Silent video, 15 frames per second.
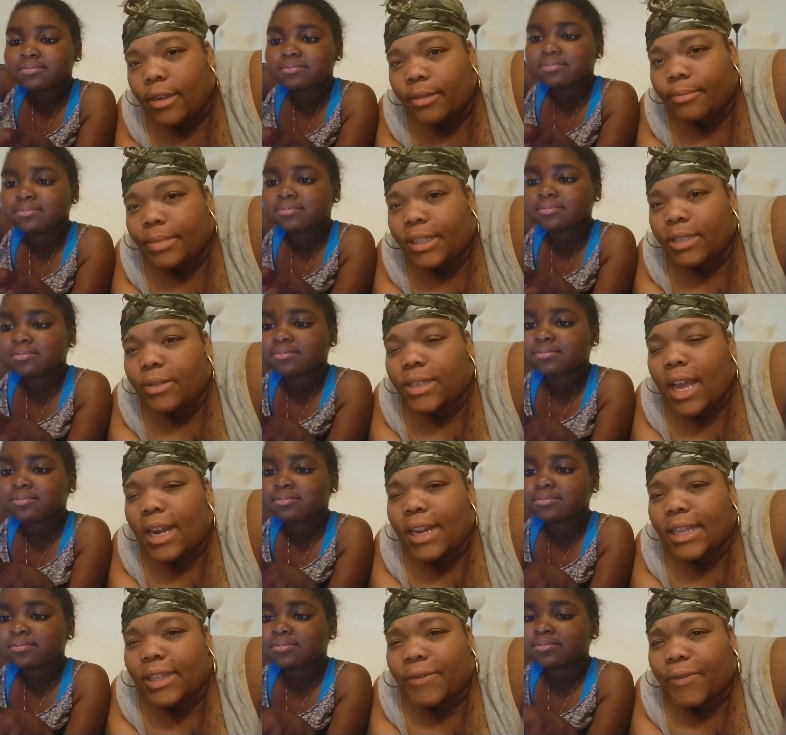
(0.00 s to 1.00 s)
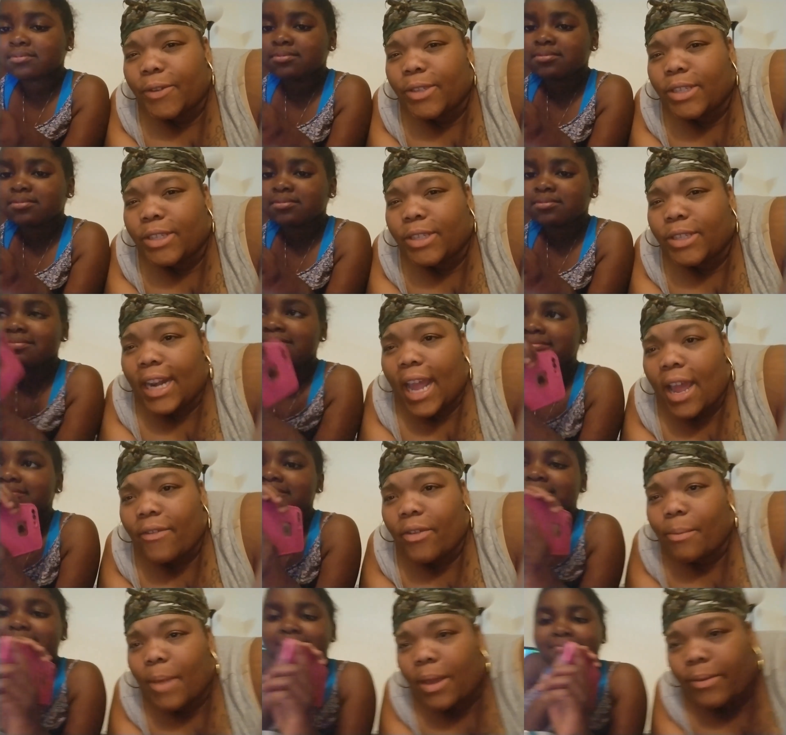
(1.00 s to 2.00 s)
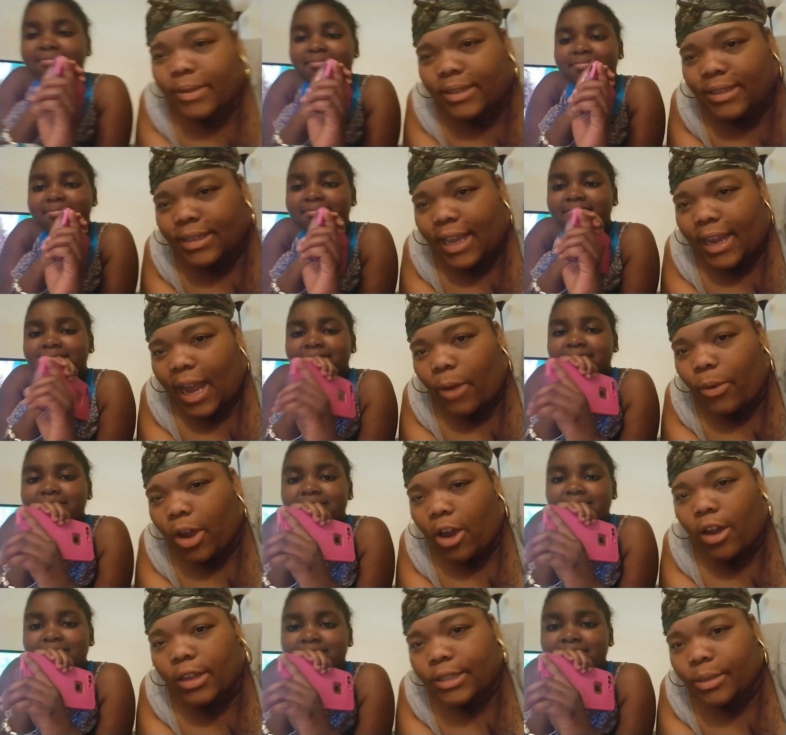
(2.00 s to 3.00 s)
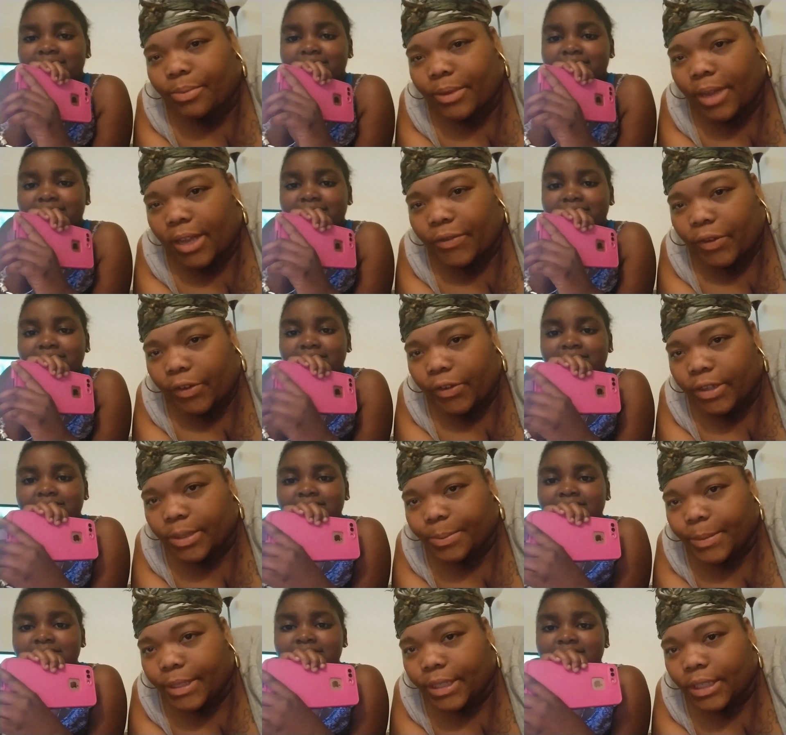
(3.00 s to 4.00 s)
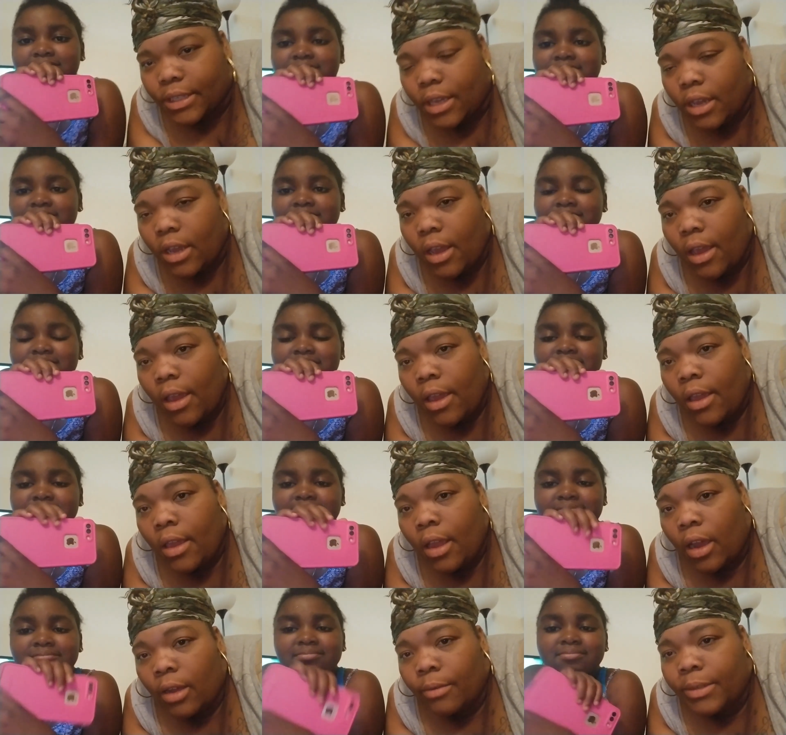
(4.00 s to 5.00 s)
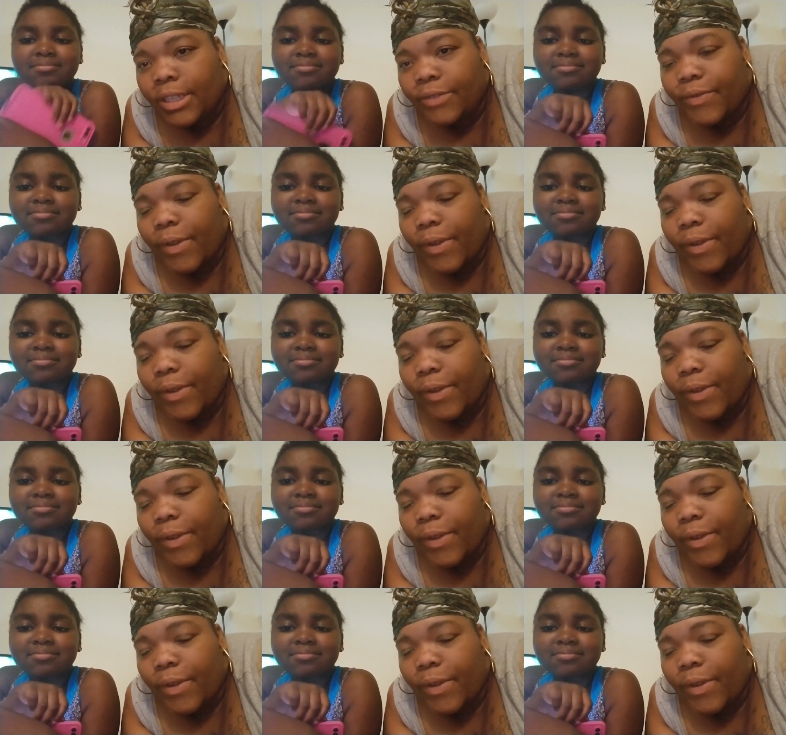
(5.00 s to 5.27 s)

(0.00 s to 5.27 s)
Speaker 1: um, she was kind of like the first kid that I ever met was just like, I want art supplies for Christmas. Um, she's